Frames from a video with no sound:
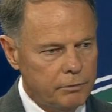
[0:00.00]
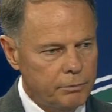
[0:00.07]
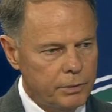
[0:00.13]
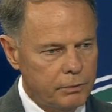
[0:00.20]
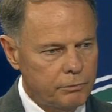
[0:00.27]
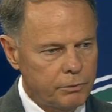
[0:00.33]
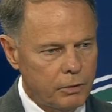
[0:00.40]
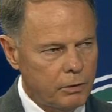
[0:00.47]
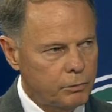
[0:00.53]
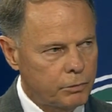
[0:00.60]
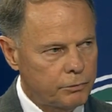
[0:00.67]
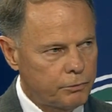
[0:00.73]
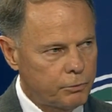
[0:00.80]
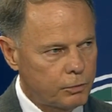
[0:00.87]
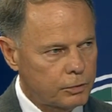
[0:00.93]
I've been
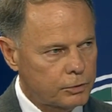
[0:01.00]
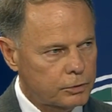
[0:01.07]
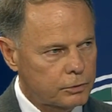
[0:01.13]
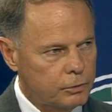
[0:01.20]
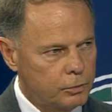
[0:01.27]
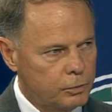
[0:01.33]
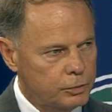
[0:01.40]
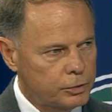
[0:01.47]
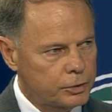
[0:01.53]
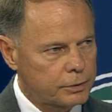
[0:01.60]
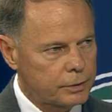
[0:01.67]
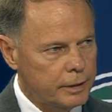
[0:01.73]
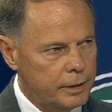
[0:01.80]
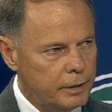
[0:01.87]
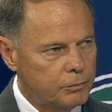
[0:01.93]
involved with four
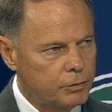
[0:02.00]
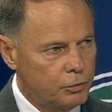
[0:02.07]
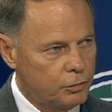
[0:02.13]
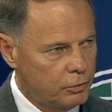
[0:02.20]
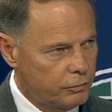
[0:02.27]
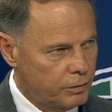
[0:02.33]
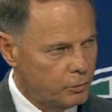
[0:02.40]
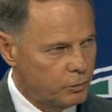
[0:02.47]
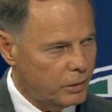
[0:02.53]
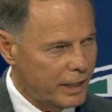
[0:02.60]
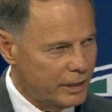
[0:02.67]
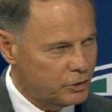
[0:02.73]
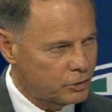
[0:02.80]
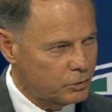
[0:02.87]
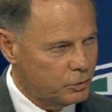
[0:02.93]
schools. Two of them were
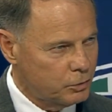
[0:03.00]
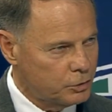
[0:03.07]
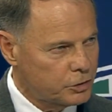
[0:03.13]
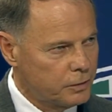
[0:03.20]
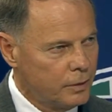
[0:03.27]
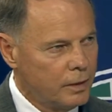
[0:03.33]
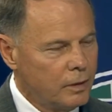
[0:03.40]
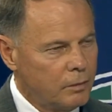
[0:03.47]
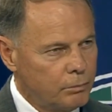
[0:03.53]
high schools.